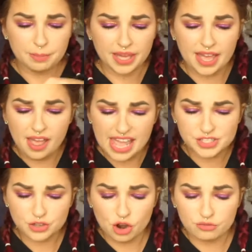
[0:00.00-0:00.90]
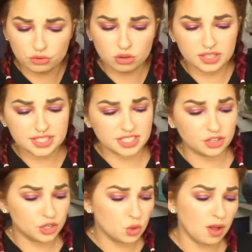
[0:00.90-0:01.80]
But as an overall, it's a
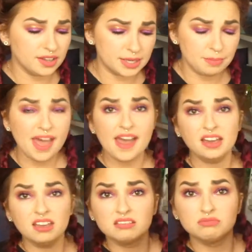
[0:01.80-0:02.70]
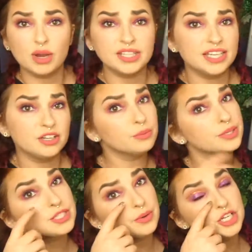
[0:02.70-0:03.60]
good quality bag, one that you don't want
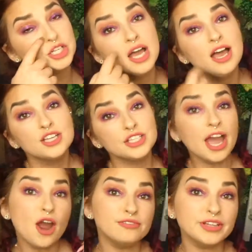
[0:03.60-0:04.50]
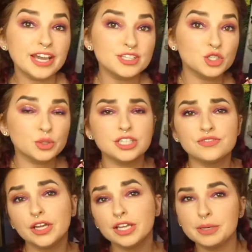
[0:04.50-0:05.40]
to squish. So yeah, hopefully you guys enjoyed this
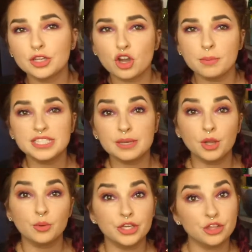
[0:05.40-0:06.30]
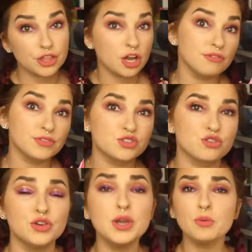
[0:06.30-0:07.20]
video. Let me know in the comments down below what you think of this
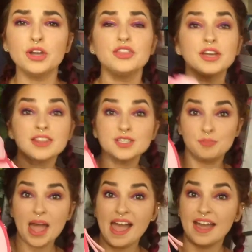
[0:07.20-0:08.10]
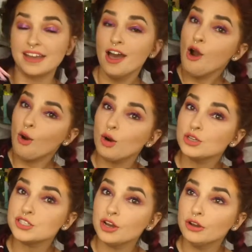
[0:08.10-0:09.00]
review and what you think of this bag.
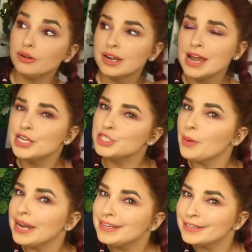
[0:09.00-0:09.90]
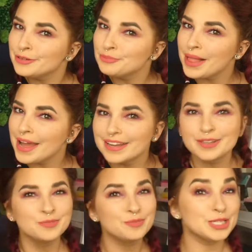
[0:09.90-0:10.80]
Also, do I need it in black?
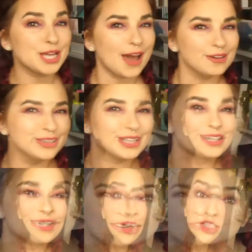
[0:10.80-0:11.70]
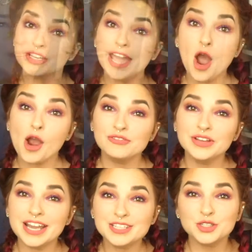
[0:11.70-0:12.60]
Bitch, I don't think so. So yeah, hopefully
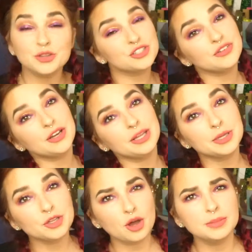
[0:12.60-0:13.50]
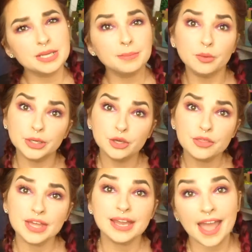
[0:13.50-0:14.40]
you guys enjoyed this video. Let me know in the comments down below what you
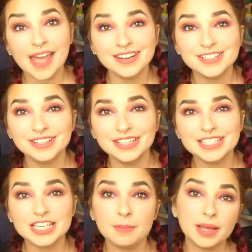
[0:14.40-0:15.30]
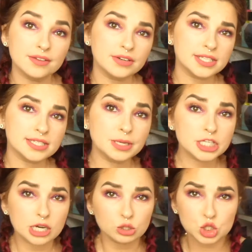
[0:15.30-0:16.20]
think. And until next time, I love you guys so much
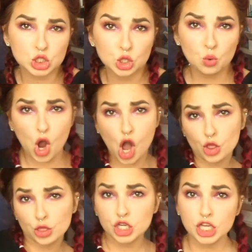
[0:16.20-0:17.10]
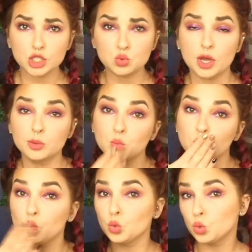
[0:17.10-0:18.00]
and I'll see you on the next one.
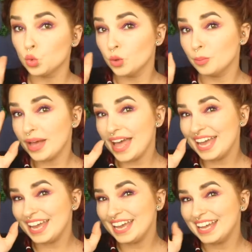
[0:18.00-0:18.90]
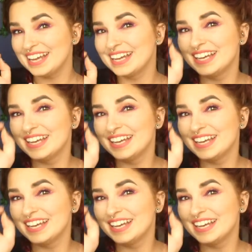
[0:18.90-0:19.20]
Bye.